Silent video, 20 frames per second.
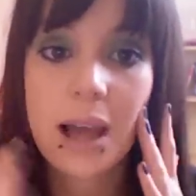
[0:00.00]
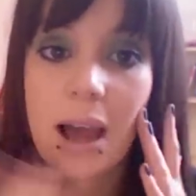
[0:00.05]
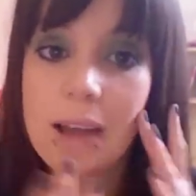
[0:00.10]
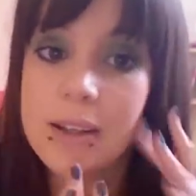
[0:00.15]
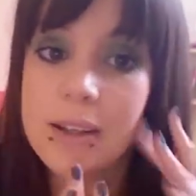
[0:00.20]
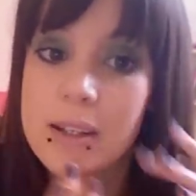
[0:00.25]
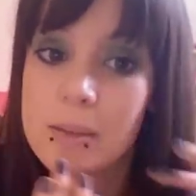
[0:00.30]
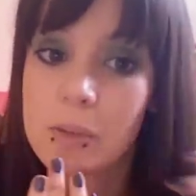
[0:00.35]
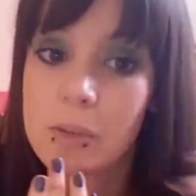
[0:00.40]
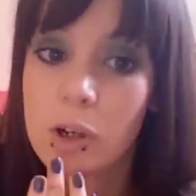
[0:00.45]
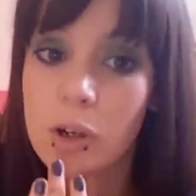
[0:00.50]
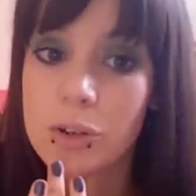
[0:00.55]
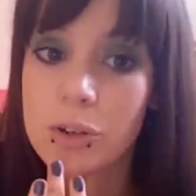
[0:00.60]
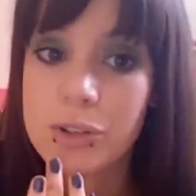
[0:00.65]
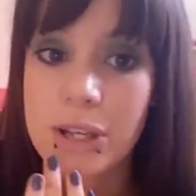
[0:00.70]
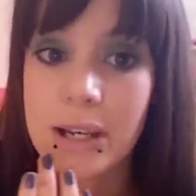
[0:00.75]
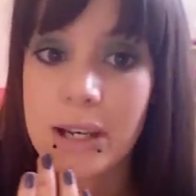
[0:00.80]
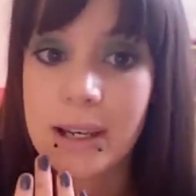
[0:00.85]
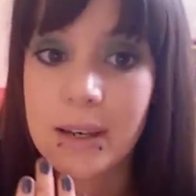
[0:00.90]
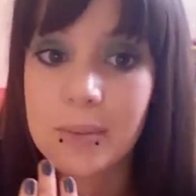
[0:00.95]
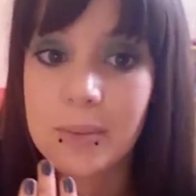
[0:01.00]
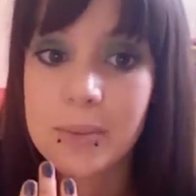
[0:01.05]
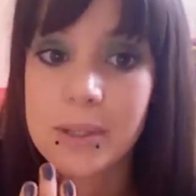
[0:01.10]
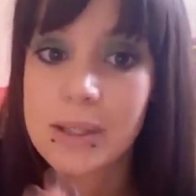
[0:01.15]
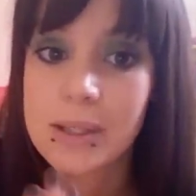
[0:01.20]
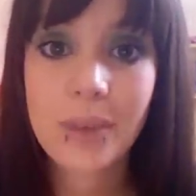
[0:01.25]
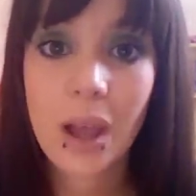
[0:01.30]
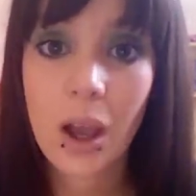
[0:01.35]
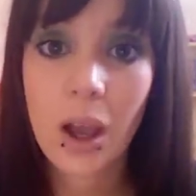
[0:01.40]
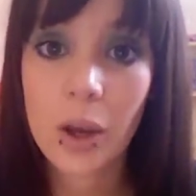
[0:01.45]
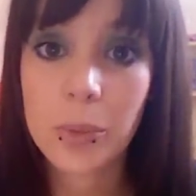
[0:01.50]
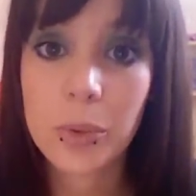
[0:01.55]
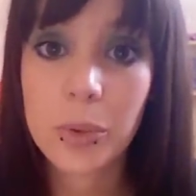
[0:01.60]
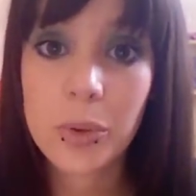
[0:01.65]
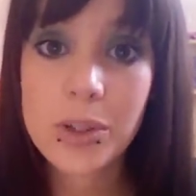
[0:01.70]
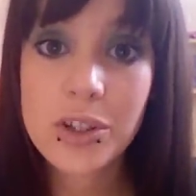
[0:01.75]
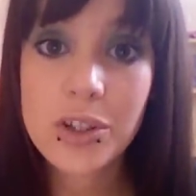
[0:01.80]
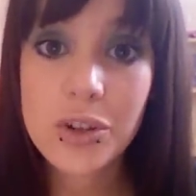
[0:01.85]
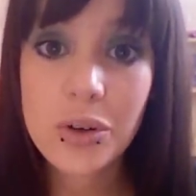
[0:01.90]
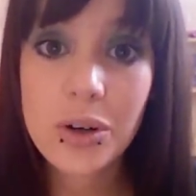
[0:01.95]
and some glossy lips. Hope you
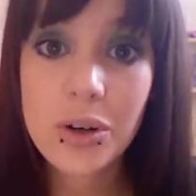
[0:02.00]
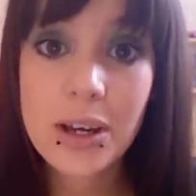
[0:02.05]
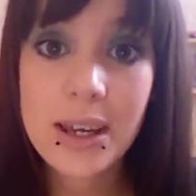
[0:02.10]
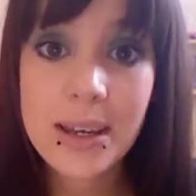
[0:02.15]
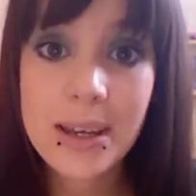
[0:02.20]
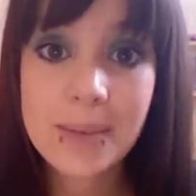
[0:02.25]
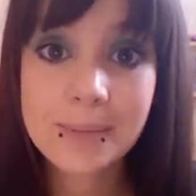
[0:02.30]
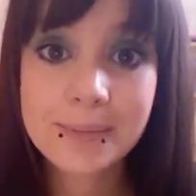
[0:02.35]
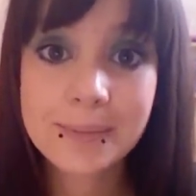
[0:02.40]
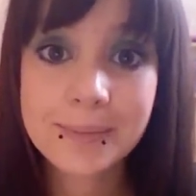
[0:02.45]
enjoy!